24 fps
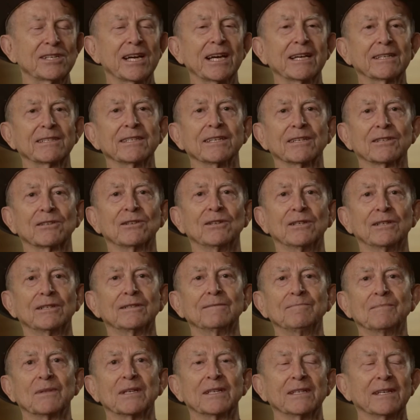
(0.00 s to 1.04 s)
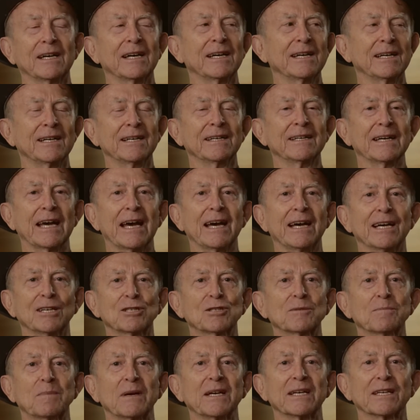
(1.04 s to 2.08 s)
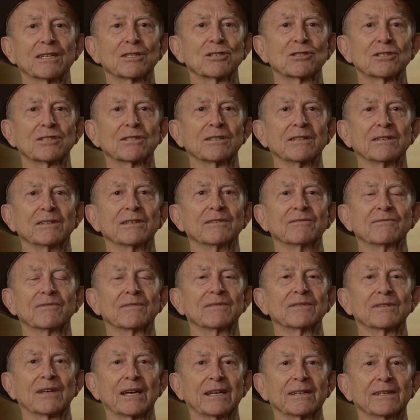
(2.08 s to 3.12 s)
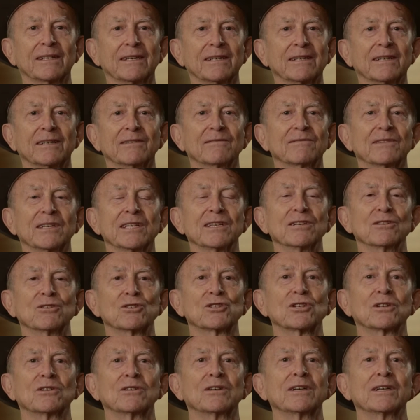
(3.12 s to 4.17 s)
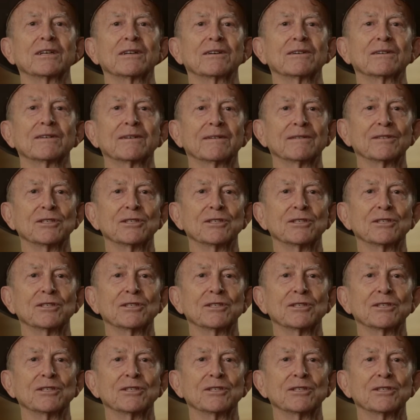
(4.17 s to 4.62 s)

technical uh, aspects of, of the enjoyer